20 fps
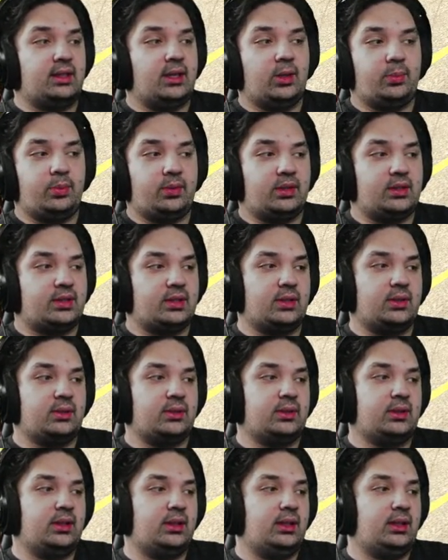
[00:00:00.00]
helping us out.
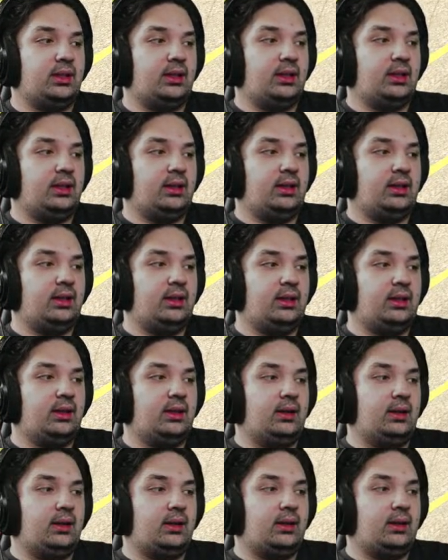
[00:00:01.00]

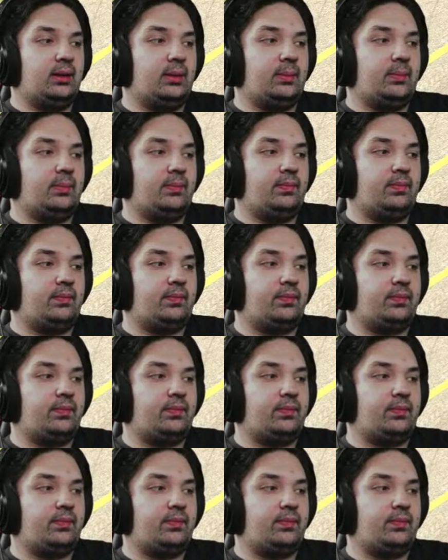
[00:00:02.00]
Um.